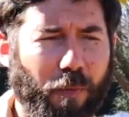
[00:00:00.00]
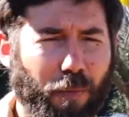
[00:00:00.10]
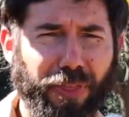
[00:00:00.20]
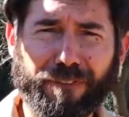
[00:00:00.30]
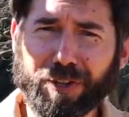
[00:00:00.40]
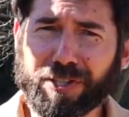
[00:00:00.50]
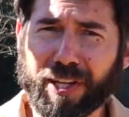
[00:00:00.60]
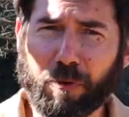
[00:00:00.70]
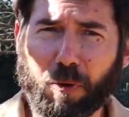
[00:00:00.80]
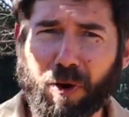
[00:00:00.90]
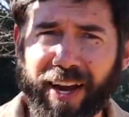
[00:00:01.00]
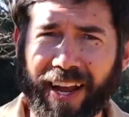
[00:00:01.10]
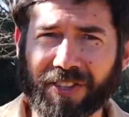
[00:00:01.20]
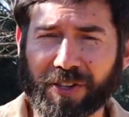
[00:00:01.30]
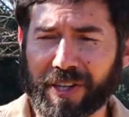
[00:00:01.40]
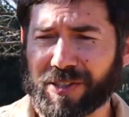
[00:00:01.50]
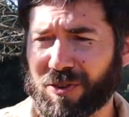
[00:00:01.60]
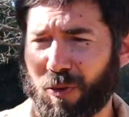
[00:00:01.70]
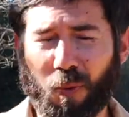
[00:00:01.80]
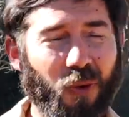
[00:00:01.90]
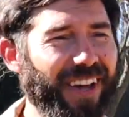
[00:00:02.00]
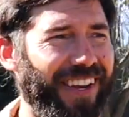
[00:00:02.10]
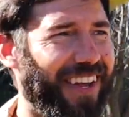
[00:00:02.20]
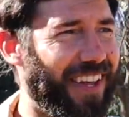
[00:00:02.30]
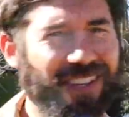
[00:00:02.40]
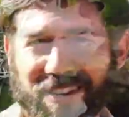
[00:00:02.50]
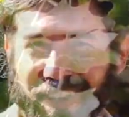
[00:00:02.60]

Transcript: The first thing we want to answer is, what is a